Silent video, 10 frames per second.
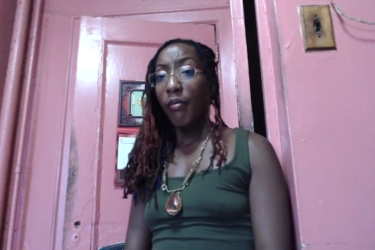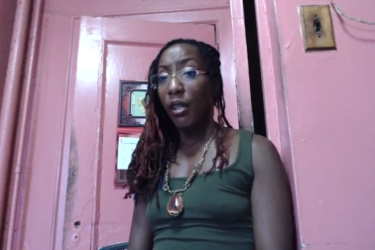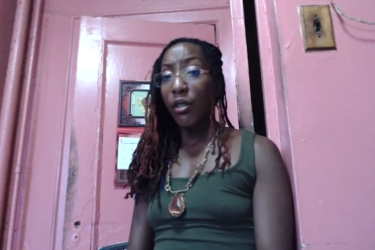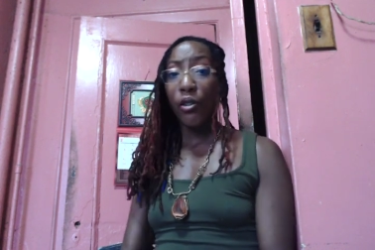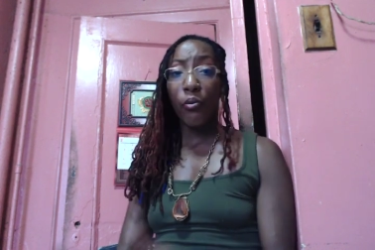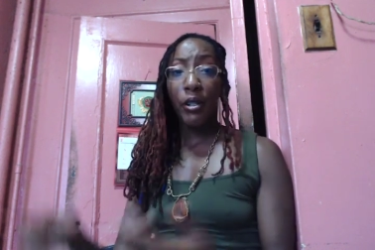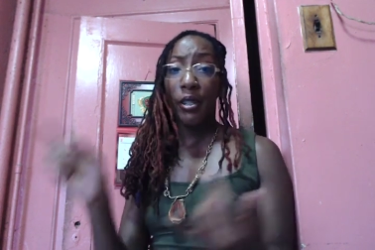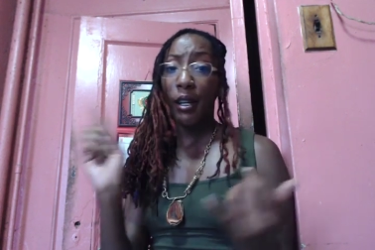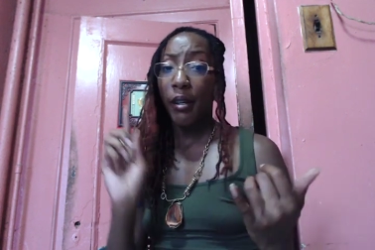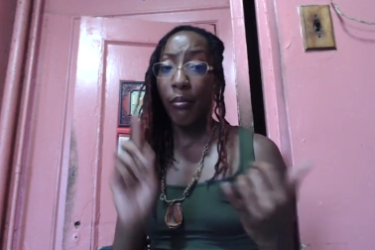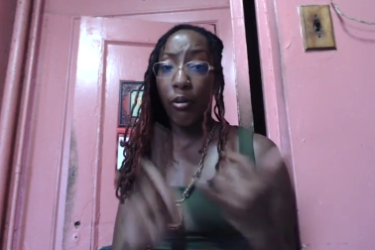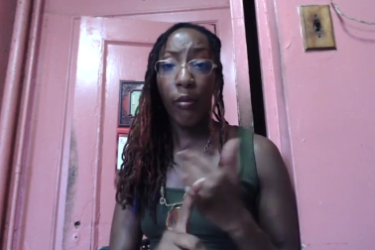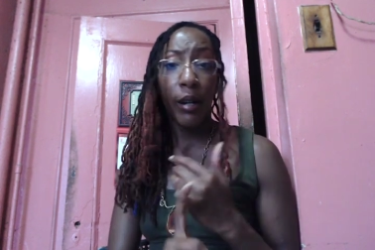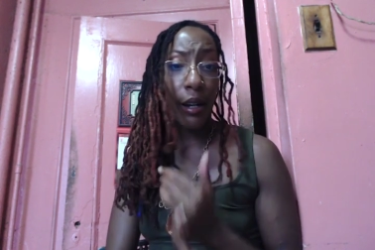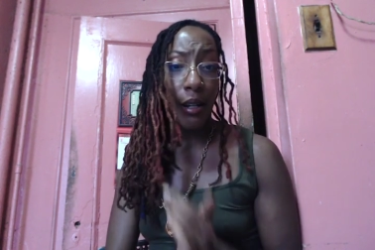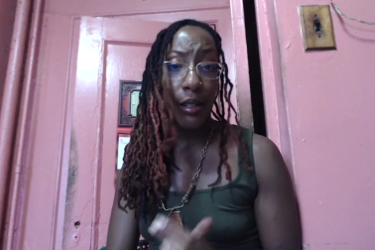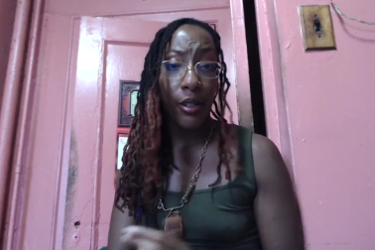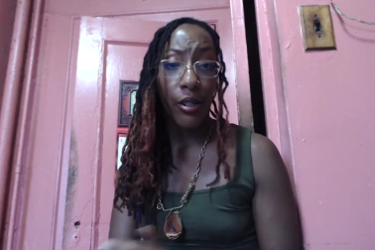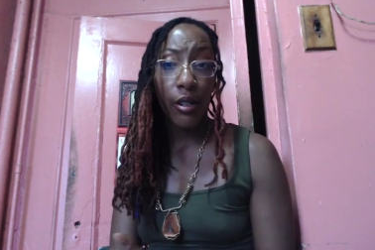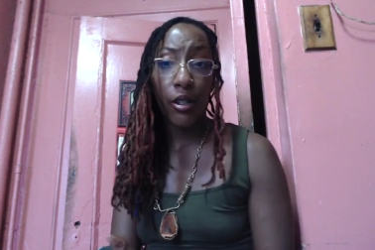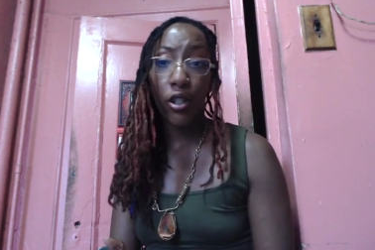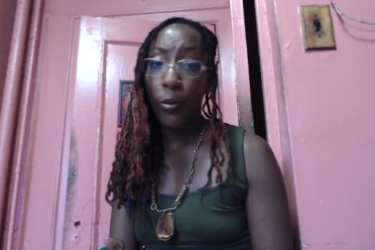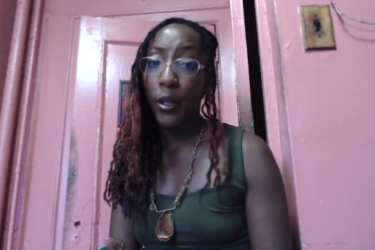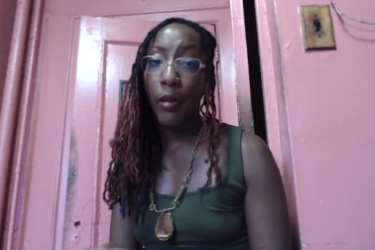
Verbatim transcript: So once again, probiotics, extremely